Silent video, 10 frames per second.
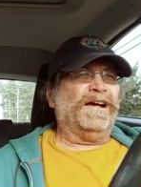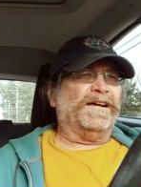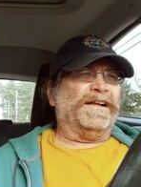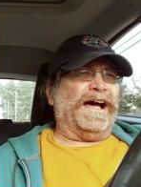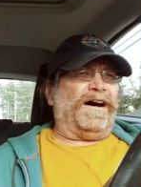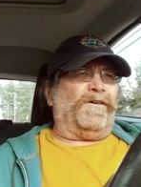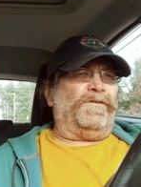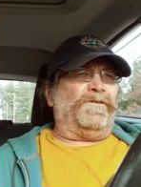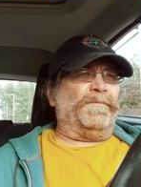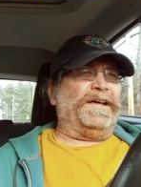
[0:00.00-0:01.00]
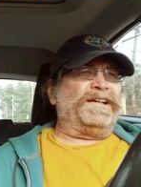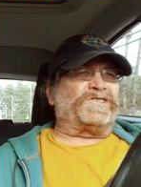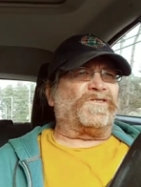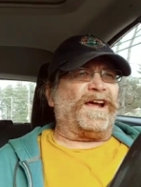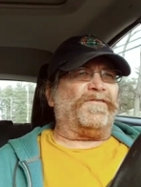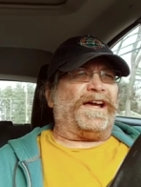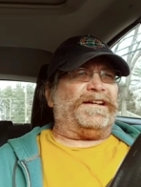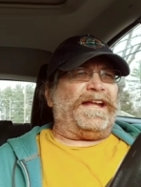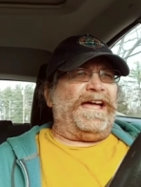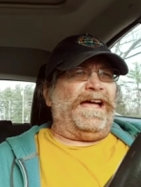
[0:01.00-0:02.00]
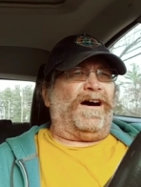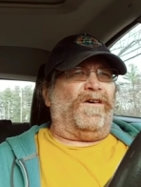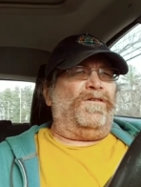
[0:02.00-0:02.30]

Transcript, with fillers: Now, the biggest threat right now,